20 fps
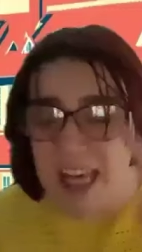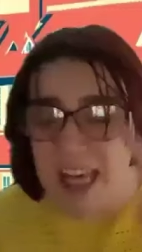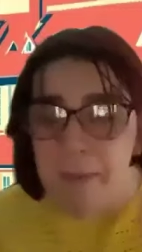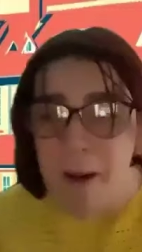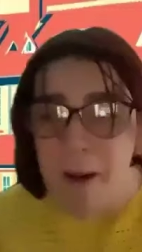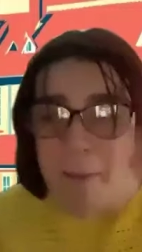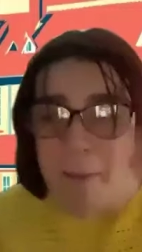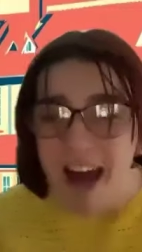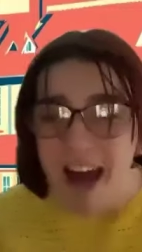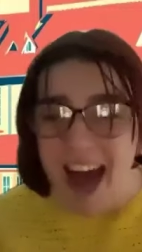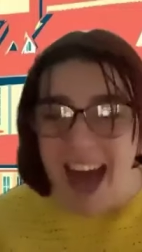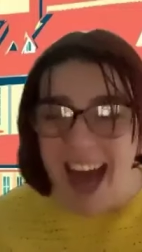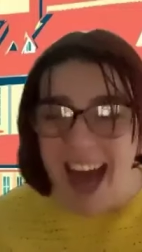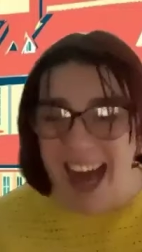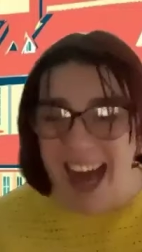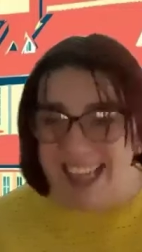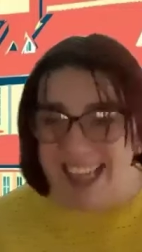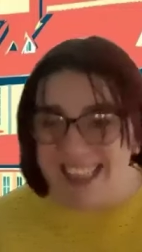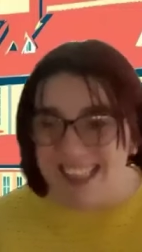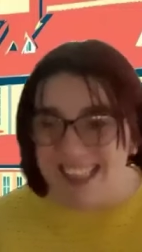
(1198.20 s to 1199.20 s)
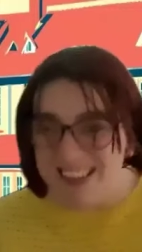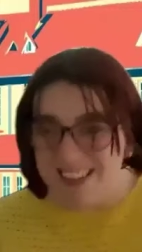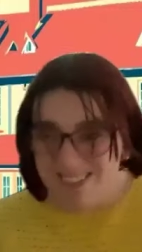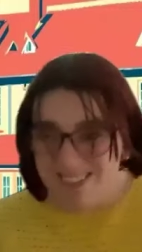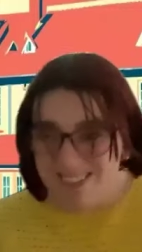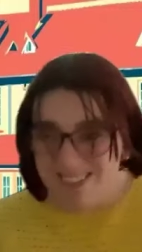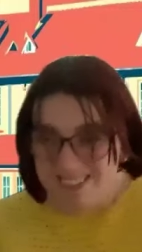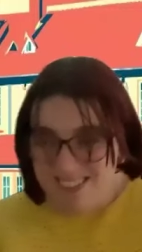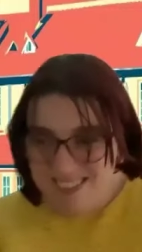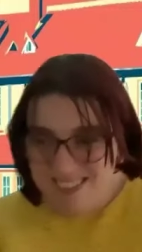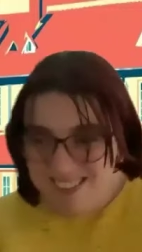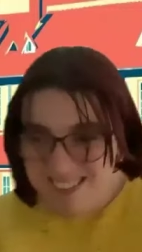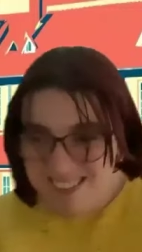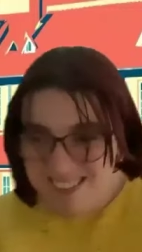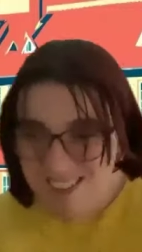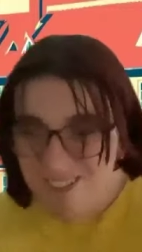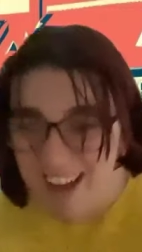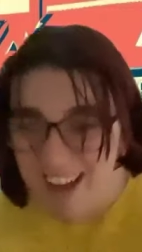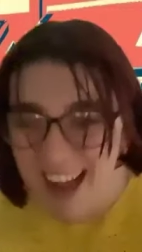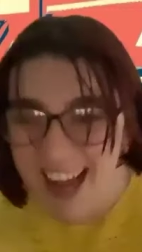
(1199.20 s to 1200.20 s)
you. Bye bye.
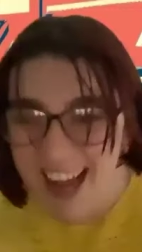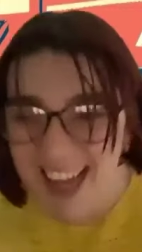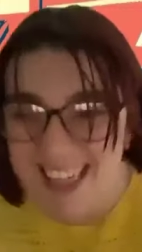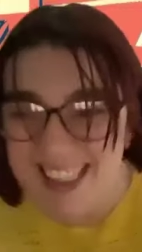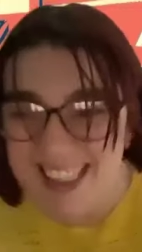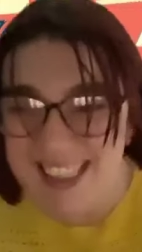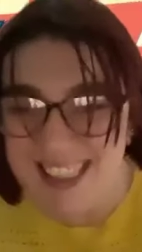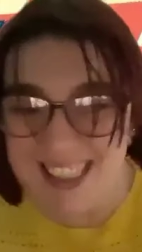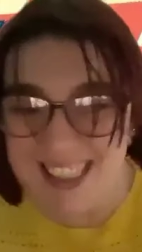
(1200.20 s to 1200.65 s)
Bye.